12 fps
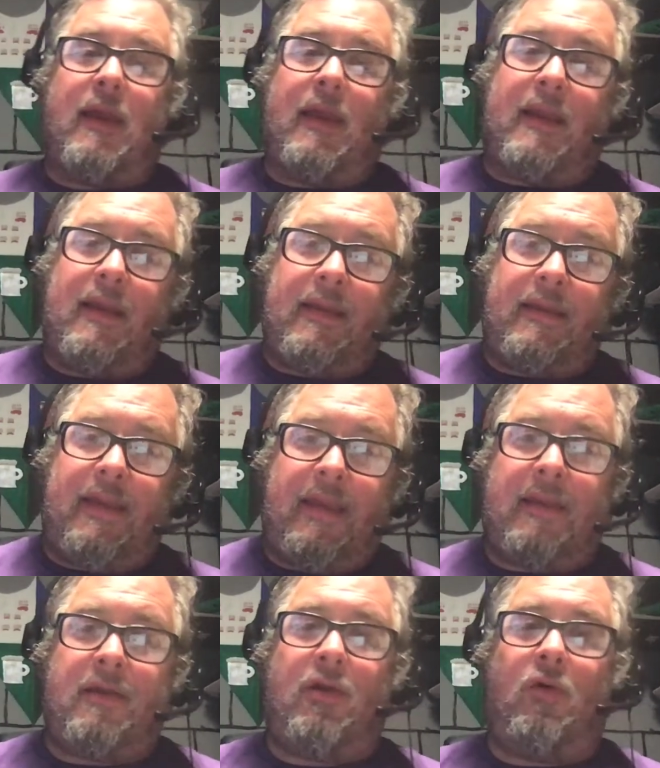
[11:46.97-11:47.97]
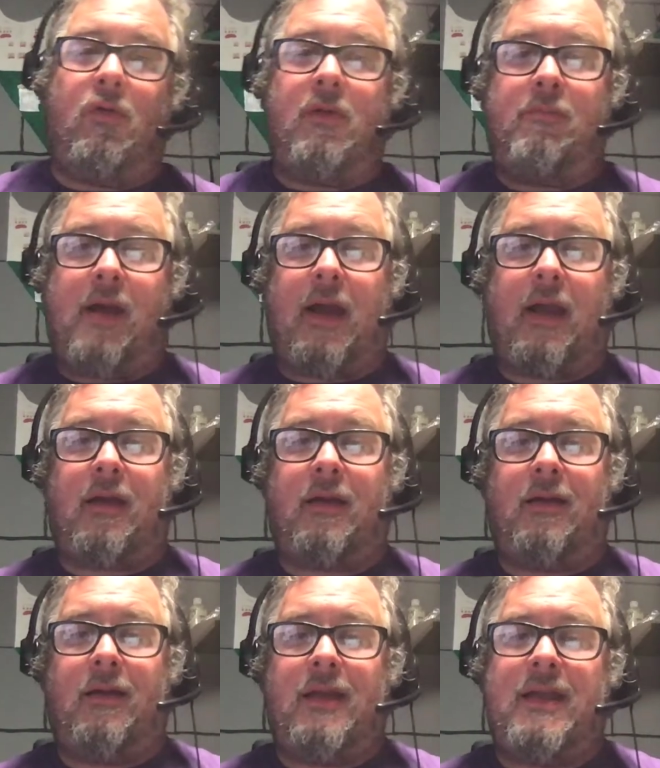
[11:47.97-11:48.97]
and again going back
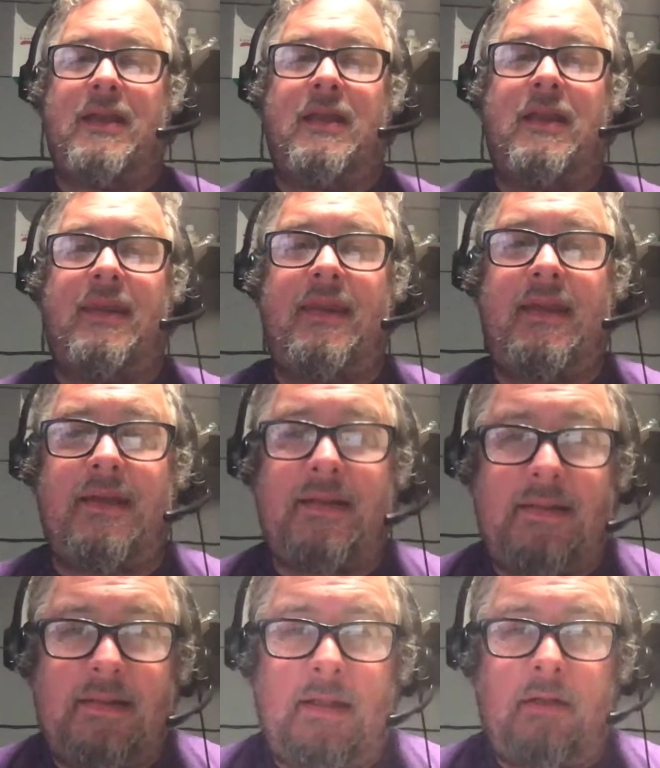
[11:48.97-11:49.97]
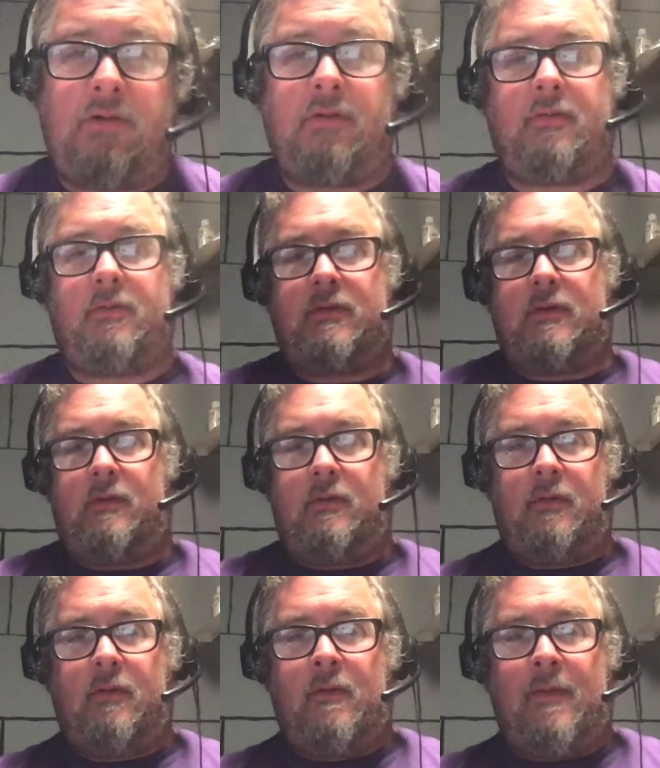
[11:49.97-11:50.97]
the essentials
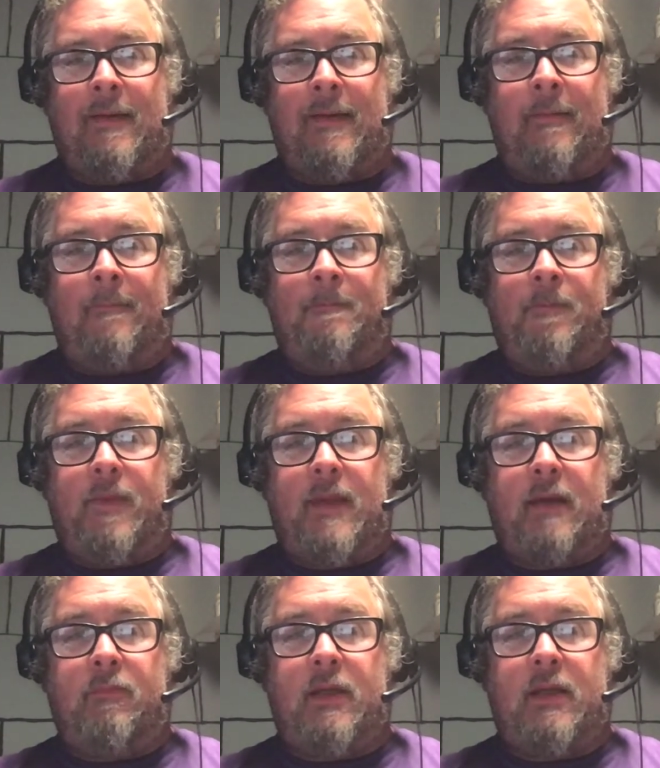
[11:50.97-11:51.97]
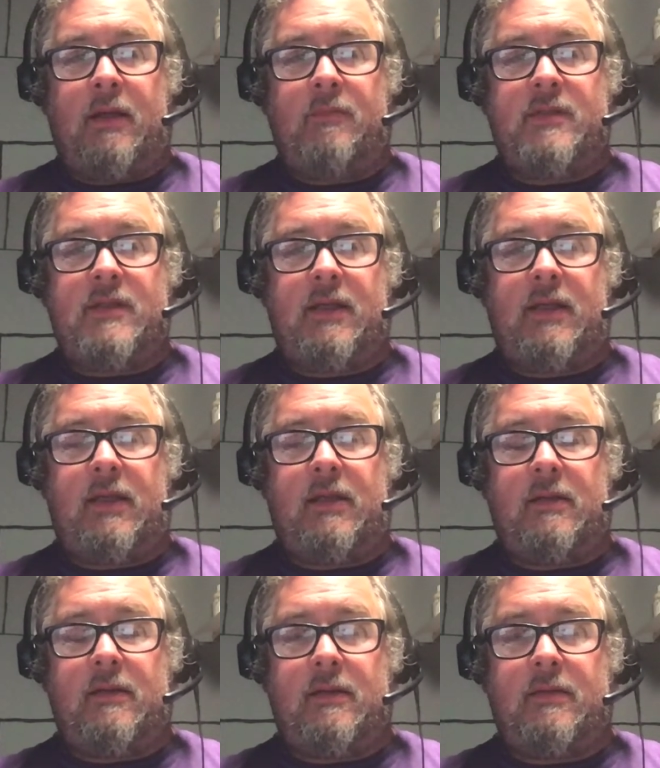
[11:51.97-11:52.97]
that becomes the key
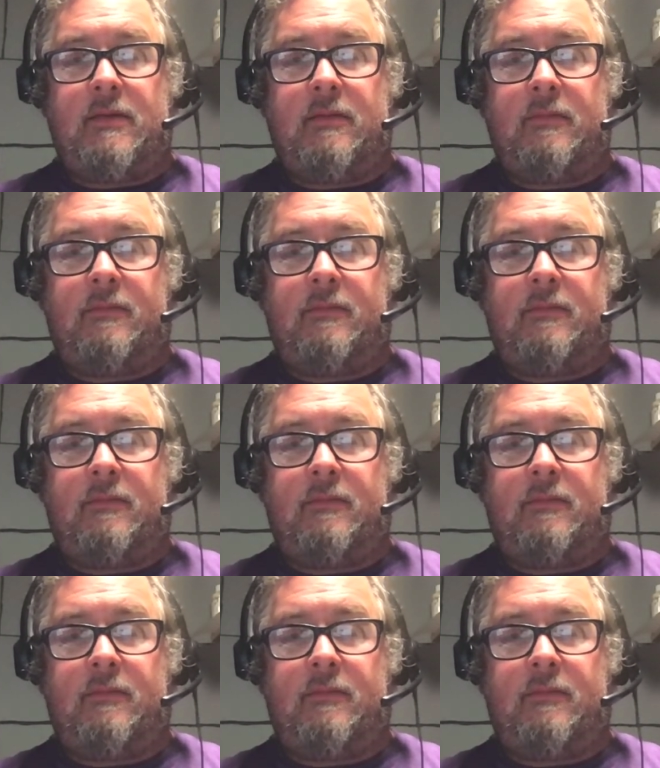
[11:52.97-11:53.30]
to this.